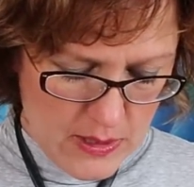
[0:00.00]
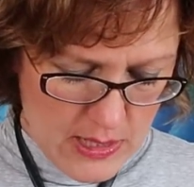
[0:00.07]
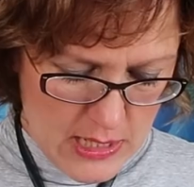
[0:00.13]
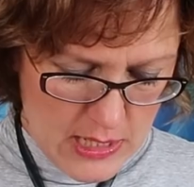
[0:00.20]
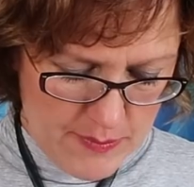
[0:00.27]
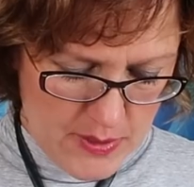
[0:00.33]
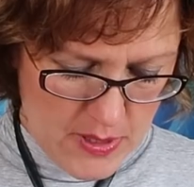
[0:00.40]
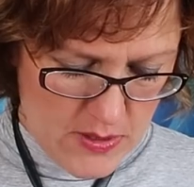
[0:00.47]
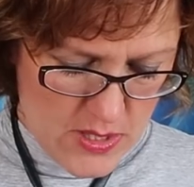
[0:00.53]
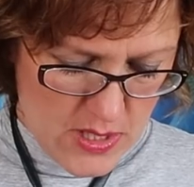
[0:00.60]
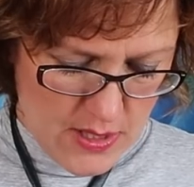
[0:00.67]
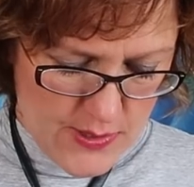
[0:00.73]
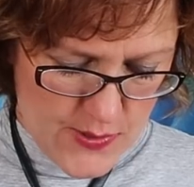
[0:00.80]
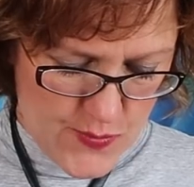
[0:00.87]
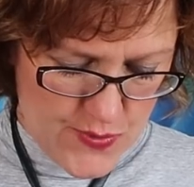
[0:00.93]
and I'm going
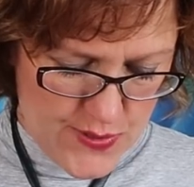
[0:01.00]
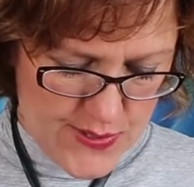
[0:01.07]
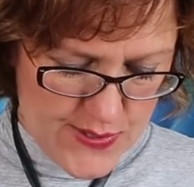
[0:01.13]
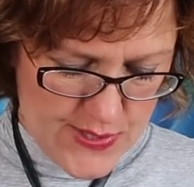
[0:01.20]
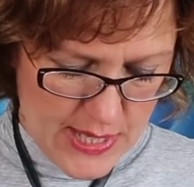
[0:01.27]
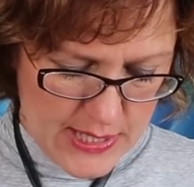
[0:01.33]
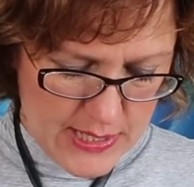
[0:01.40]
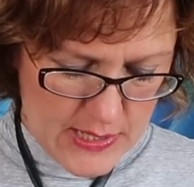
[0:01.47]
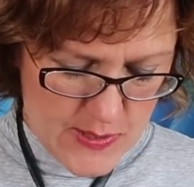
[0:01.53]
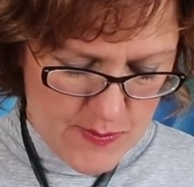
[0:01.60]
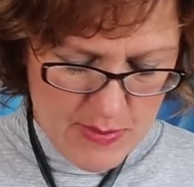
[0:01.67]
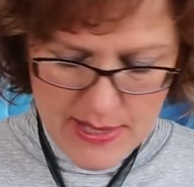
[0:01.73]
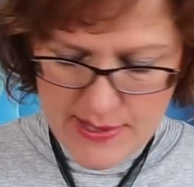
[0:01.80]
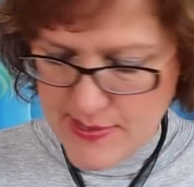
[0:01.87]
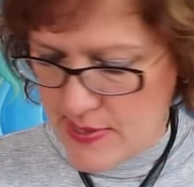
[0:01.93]
to ask for the
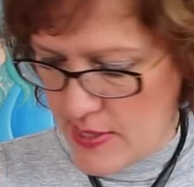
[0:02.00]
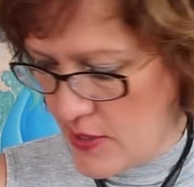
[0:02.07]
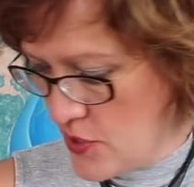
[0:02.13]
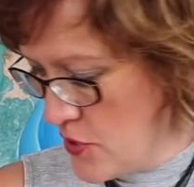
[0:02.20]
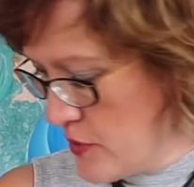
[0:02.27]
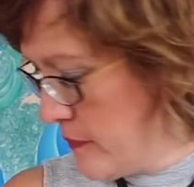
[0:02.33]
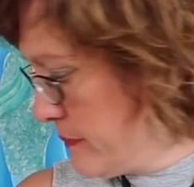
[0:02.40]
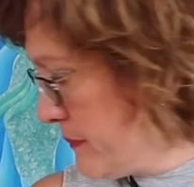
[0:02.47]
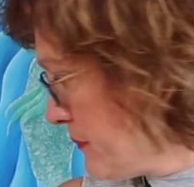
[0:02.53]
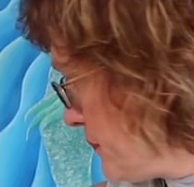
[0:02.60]
second message.